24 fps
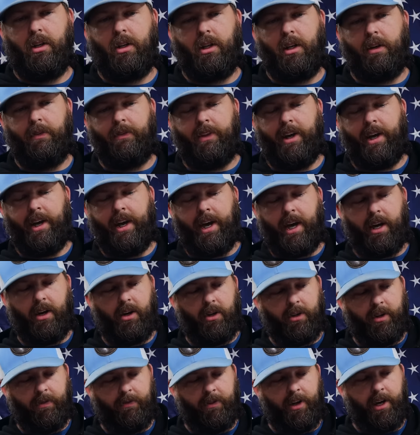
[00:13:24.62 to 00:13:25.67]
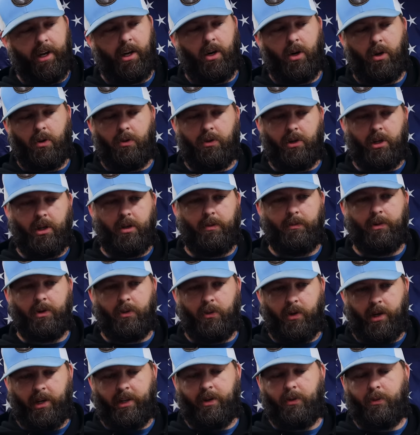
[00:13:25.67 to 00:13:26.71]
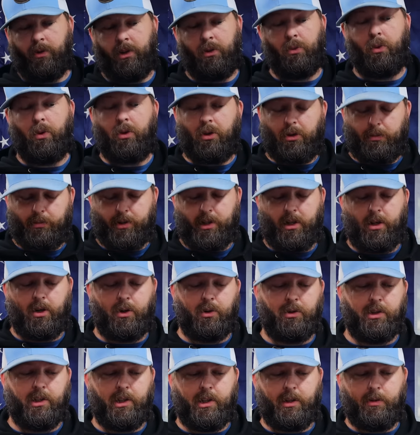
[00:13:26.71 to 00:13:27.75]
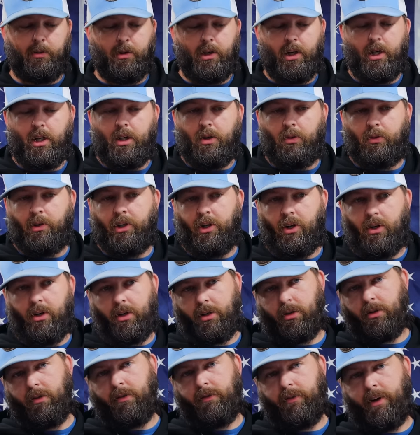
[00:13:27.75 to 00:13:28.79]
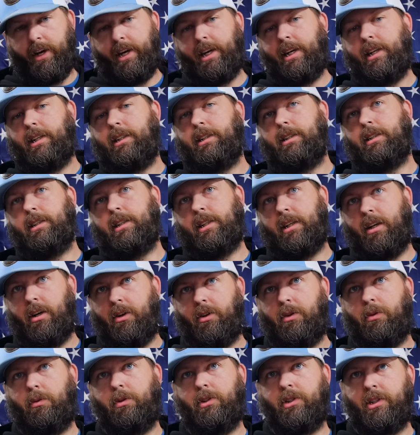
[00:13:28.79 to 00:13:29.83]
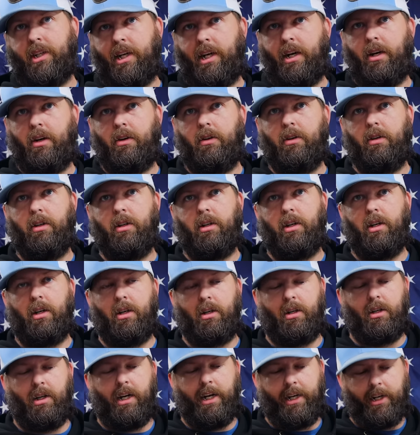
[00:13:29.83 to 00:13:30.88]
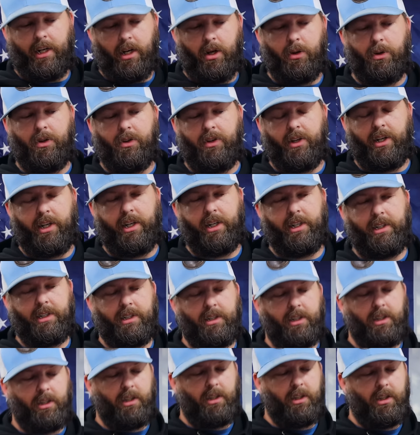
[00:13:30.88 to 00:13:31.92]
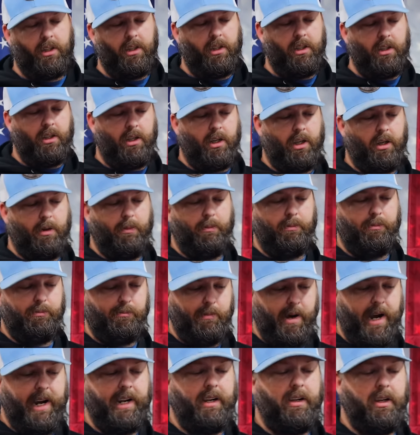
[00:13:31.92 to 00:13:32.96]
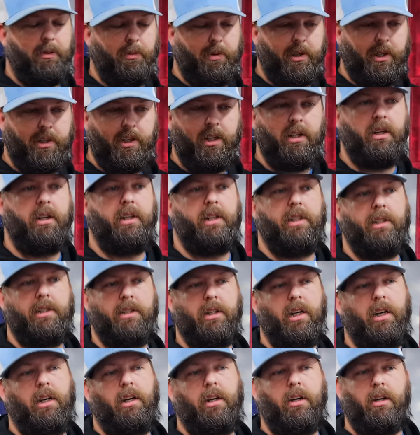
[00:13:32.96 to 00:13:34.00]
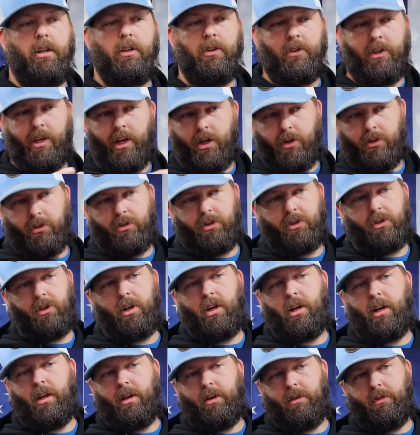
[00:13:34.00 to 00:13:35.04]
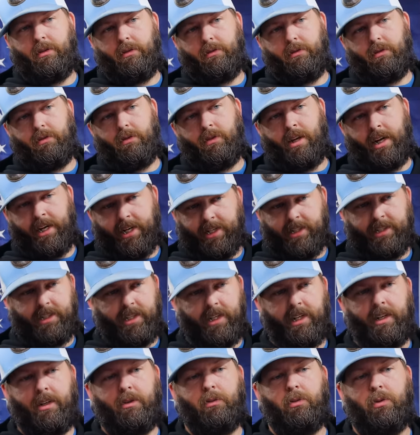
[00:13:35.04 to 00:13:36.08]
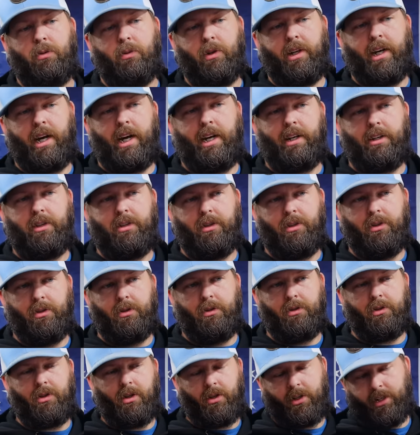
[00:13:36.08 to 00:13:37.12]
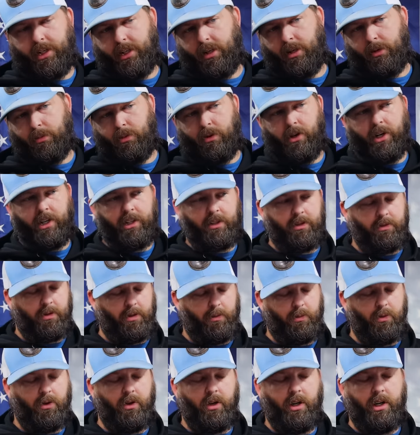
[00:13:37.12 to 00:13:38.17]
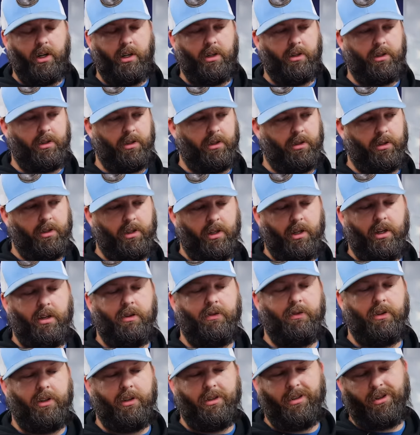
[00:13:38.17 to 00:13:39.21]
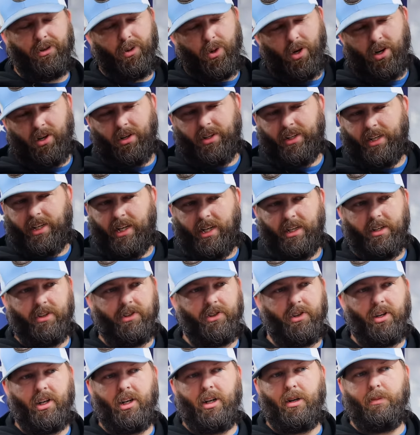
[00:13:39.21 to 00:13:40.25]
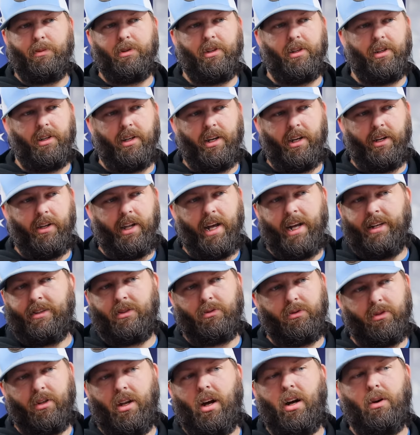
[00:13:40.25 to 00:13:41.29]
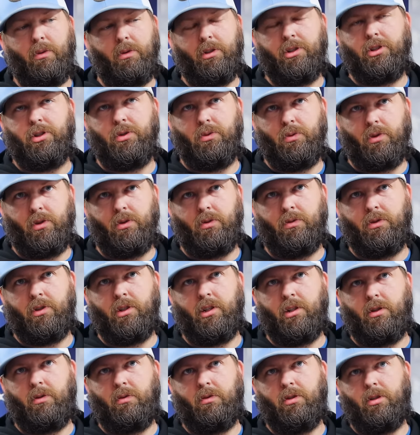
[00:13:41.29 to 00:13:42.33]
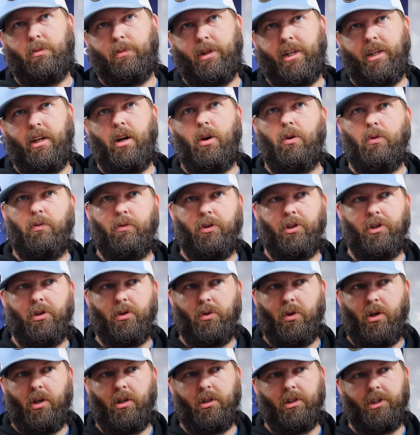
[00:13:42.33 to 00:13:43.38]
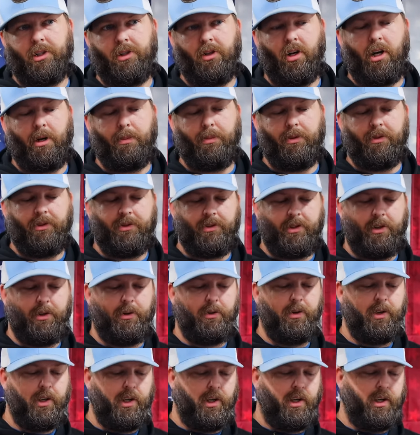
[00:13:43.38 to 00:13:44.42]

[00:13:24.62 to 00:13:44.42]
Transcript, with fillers: if they, ha- if they hold up the way that we want them to hold up, we are going to phase the other ones out mm-hmm. uh, and go to these uh, mainly because those are not, like I said, when we had to start getting our blanks somewhere else and stuff, it, the quality kind of dropped, and, and that's not what you want. You don't right. want to be known for your quality dropping. So